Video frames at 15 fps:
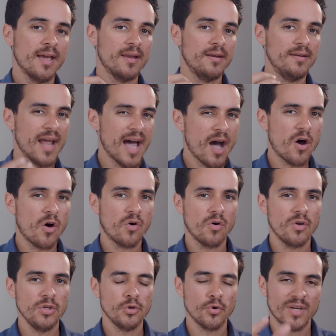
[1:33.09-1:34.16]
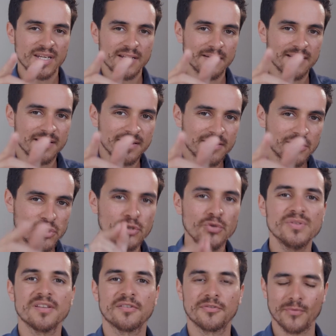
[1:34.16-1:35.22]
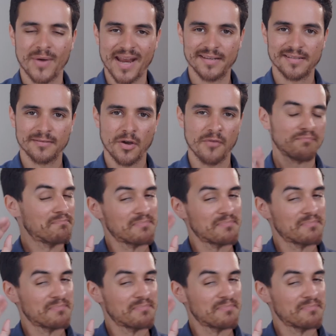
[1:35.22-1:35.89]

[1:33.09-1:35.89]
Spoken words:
now you're going to choose a thread of